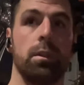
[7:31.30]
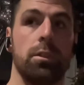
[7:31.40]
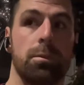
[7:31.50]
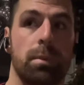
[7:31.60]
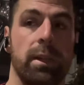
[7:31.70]

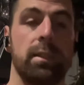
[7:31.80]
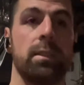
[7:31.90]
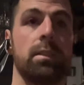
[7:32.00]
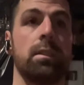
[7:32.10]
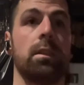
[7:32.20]
Just
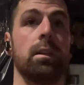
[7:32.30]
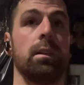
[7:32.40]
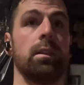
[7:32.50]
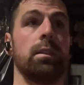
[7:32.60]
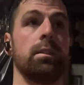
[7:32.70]
practice
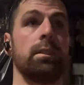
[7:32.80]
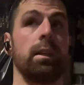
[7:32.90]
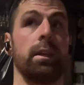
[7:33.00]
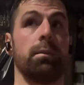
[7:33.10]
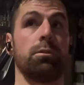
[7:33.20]

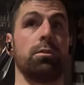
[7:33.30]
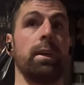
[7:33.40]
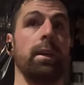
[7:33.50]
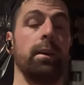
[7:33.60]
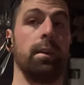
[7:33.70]
standing up
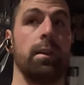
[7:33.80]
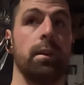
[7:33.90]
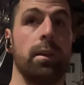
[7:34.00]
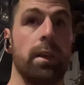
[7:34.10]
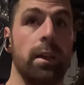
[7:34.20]
straight,
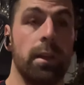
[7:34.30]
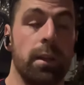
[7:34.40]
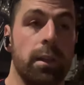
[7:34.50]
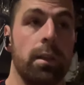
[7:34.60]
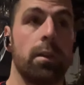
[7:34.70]

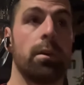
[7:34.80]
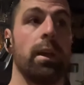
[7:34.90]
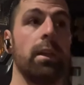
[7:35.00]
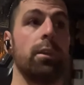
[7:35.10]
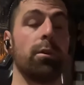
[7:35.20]

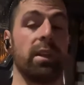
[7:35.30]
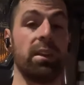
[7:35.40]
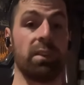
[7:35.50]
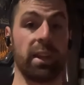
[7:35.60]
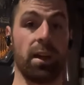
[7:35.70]
okay? You could
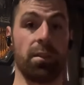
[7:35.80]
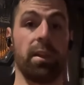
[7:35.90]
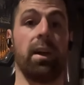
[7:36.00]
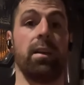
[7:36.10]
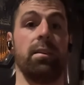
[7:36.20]
even count
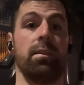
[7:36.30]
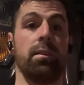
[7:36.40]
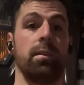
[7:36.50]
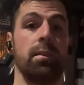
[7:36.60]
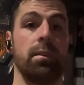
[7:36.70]
that
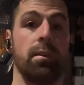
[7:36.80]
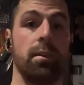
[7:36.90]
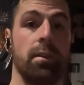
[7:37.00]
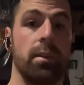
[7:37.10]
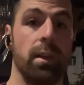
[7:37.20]

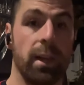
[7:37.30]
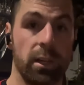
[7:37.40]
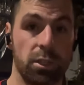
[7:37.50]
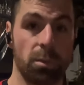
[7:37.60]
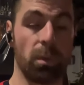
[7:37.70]

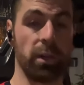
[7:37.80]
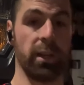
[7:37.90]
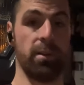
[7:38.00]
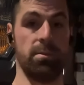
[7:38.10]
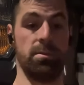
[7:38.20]
as your
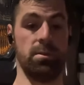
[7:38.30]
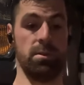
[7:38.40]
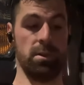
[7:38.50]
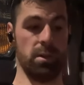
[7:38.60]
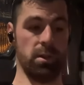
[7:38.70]
workout.
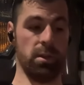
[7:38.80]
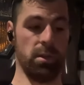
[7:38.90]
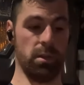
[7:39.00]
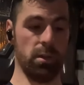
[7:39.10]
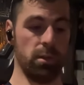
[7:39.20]

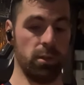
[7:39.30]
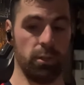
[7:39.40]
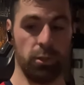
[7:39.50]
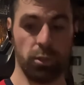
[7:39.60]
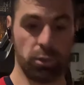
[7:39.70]

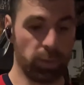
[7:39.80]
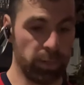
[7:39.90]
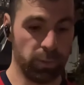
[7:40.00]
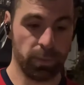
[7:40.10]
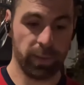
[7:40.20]
Just try
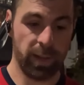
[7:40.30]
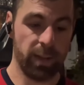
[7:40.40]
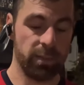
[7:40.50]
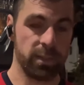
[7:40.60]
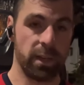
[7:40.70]
doing
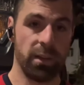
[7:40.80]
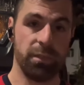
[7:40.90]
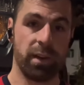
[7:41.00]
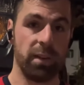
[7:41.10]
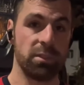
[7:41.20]
that, say
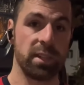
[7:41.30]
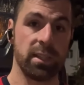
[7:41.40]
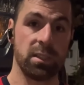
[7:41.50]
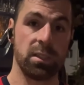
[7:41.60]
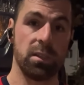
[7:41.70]
5
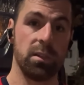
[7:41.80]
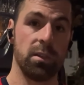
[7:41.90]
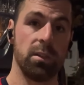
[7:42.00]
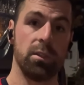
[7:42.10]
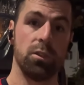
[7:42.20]
sets,
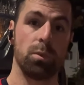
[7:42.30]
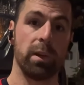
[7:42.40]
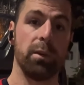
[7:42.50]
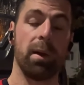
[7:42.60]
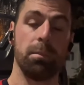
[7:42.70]

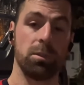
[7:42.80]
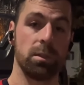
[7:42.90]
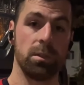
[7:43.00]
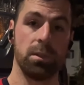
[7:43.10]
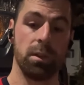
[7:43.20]
20
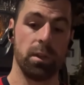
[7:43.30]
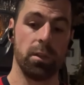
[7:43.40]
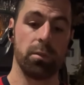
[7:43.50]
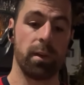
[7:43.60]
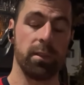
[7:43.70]
reps
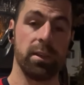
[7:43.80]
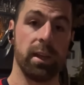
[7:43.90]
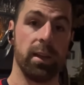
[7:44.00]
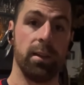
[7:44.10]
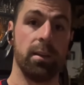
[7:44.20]
throughout the day.